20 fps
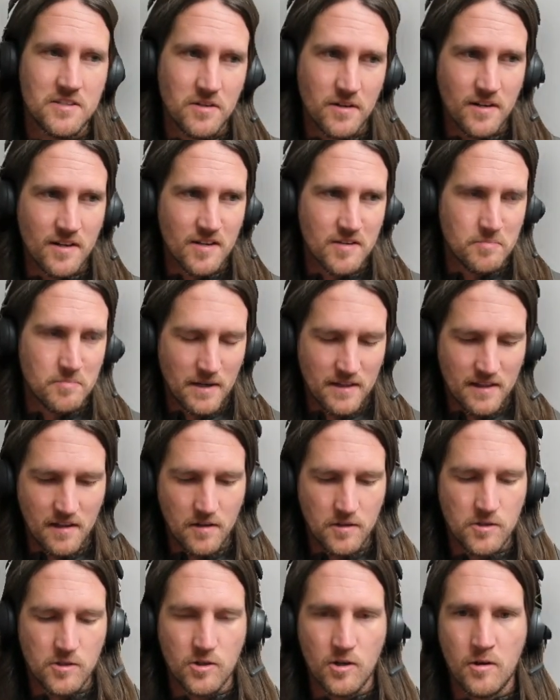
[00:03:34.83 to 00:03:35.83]
You can inspect that
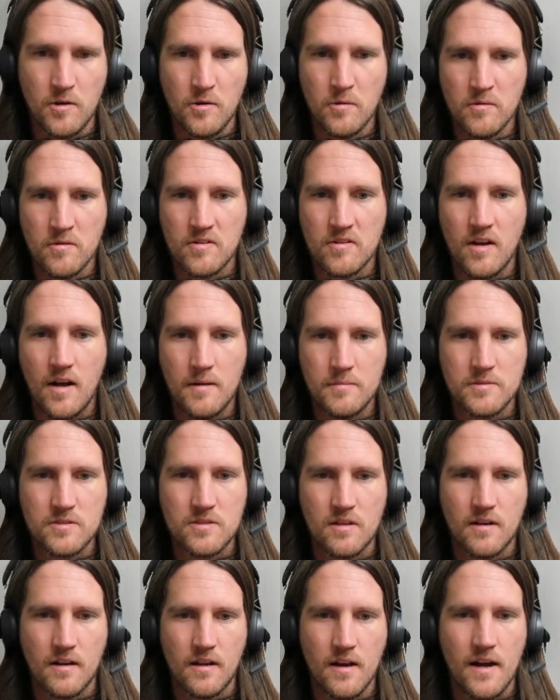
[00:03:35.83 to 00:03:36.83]
on your own. So I'm just
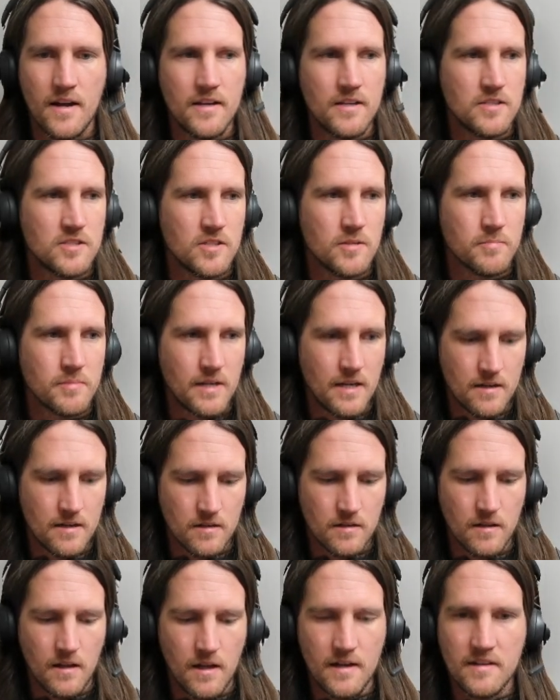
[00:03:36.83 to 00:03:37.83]
going to go ahead and jump down
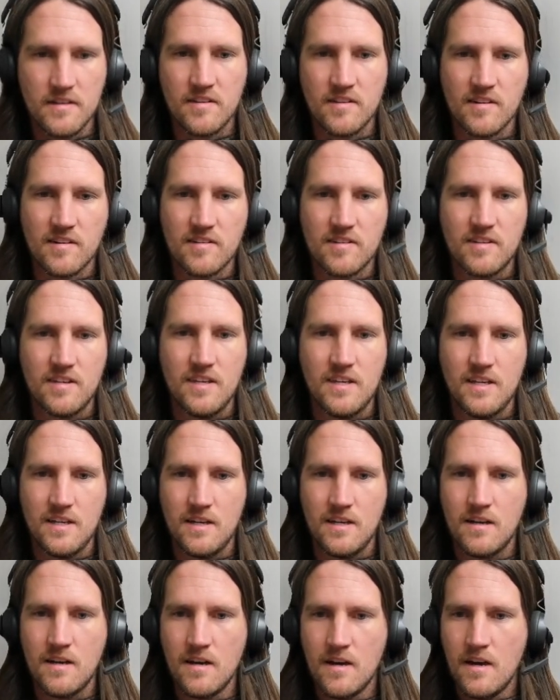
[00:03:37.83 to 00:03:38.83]
to line
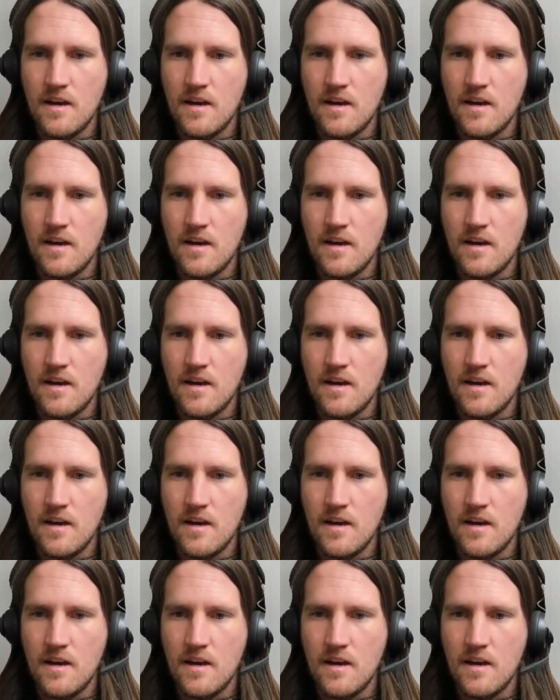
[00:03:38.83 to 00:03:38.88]
16,